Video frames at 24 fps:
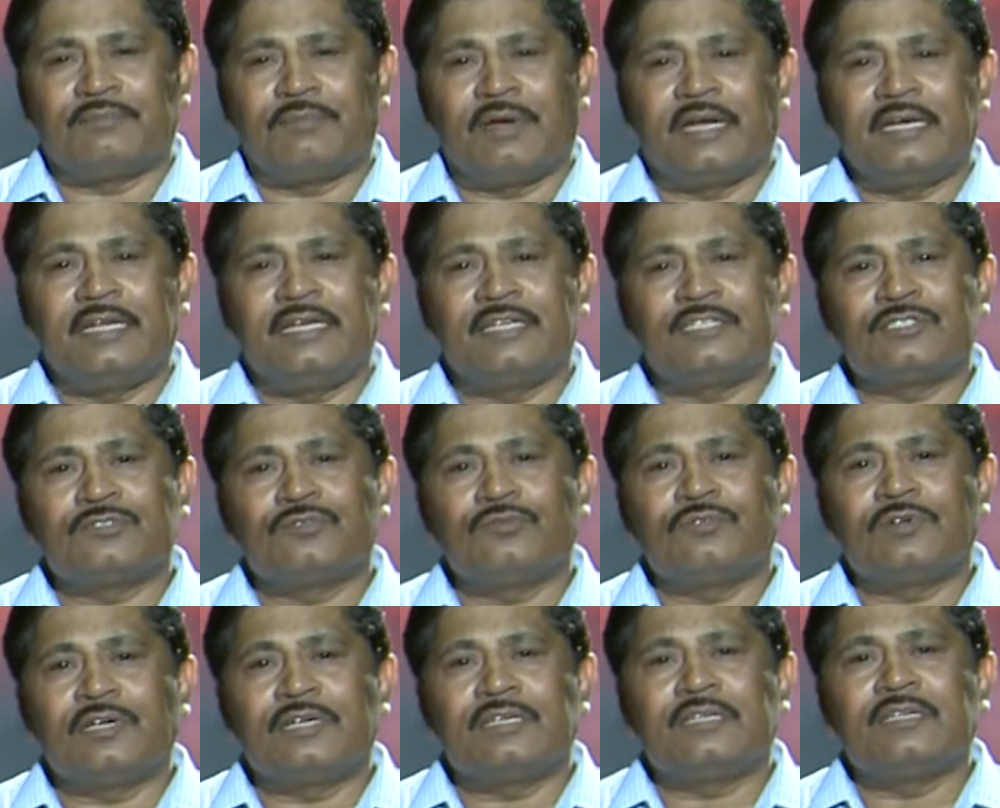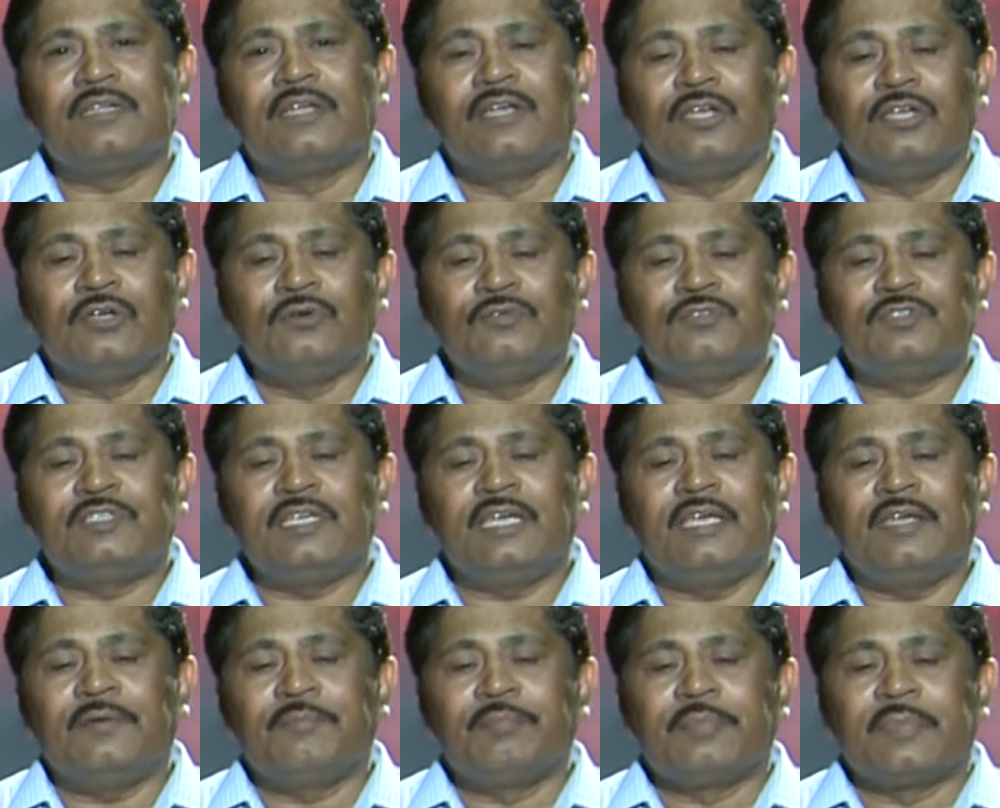My dear students, you
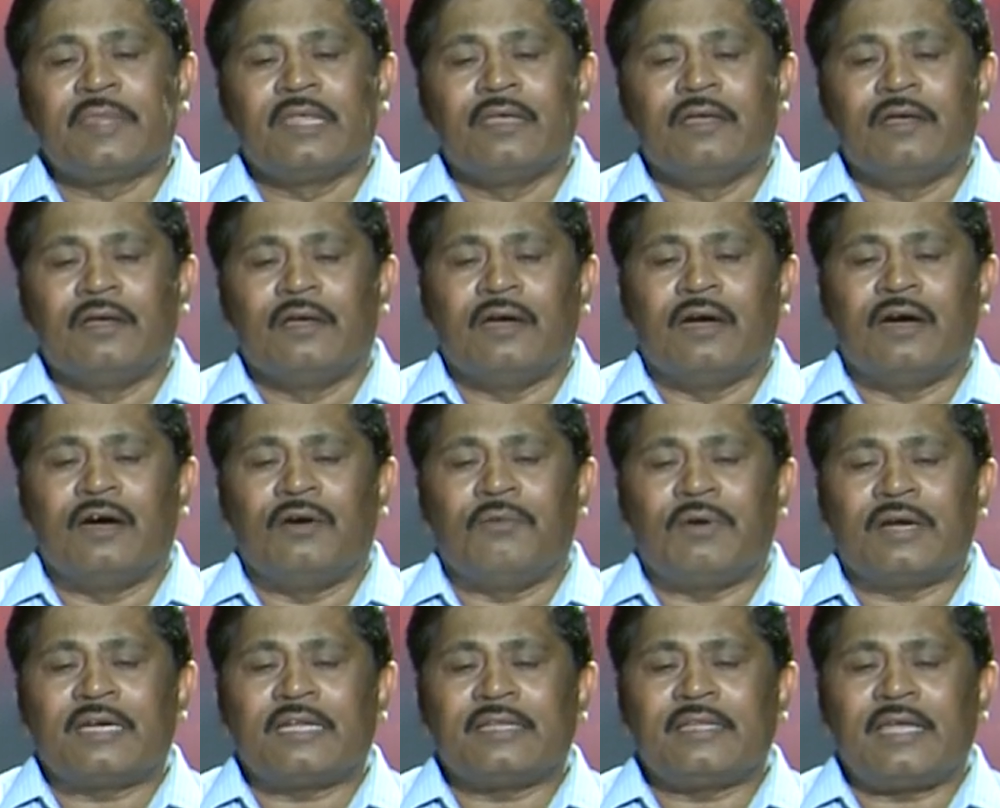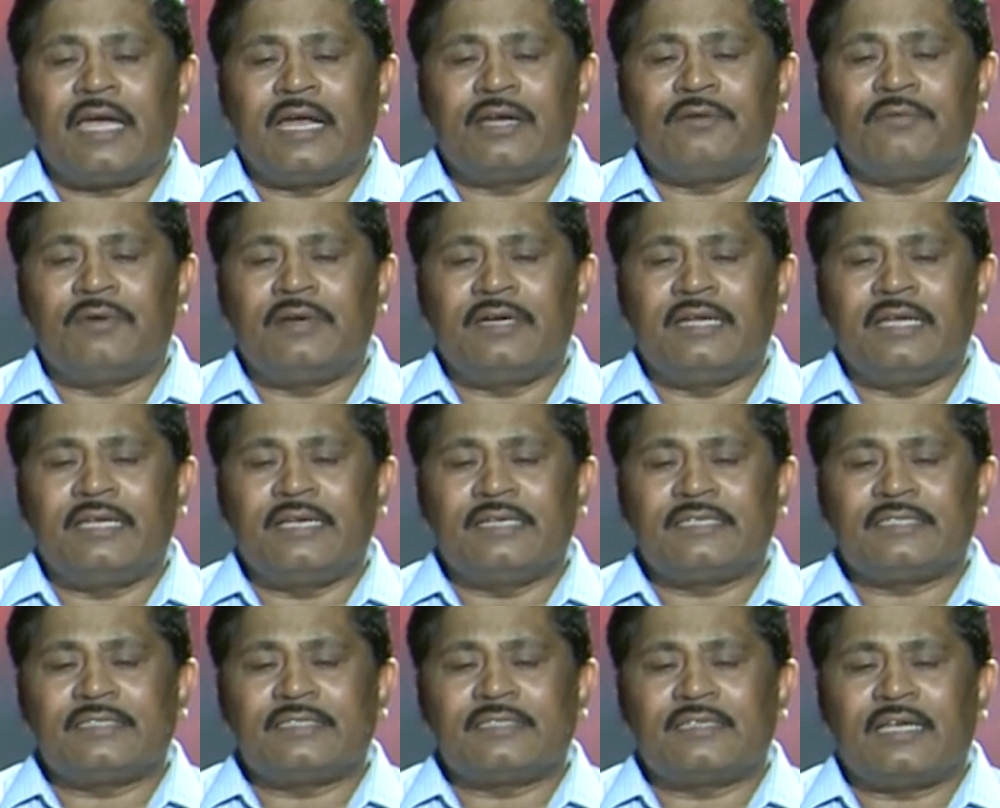see what are the
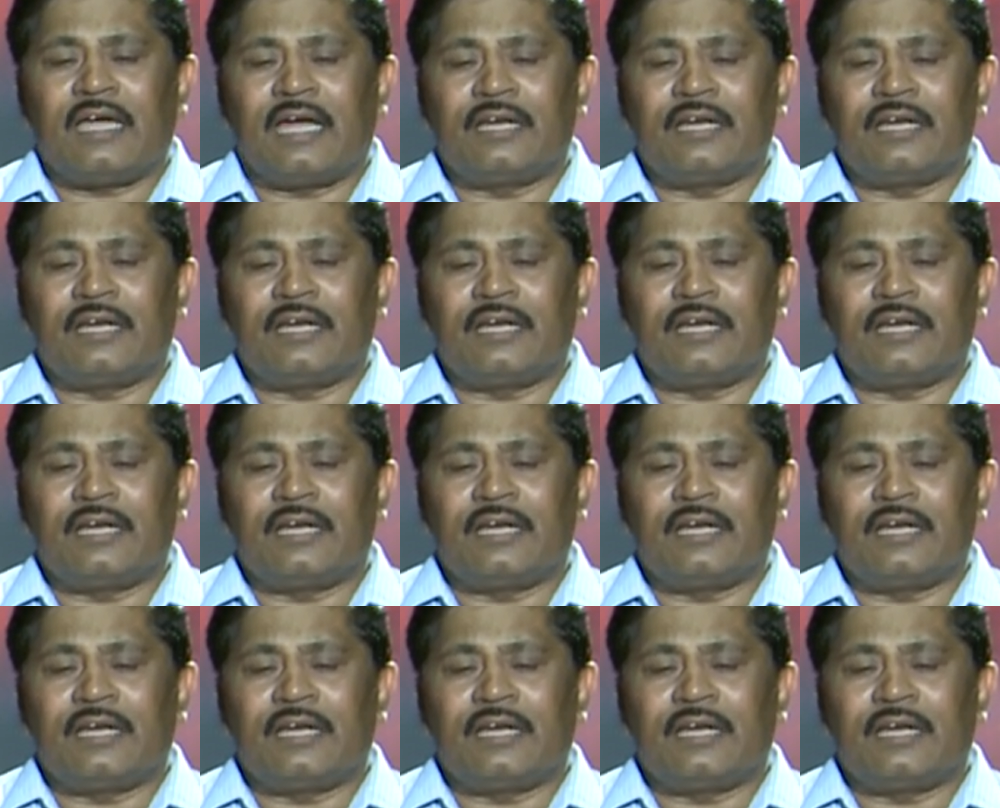advantages?